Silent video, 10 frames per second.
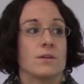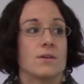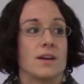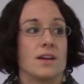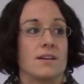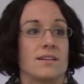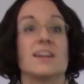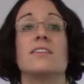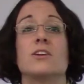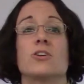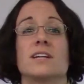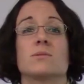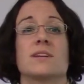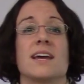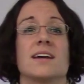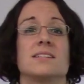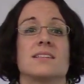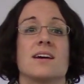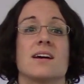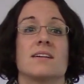Okay. Anything you guys want to add to
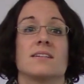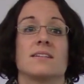that?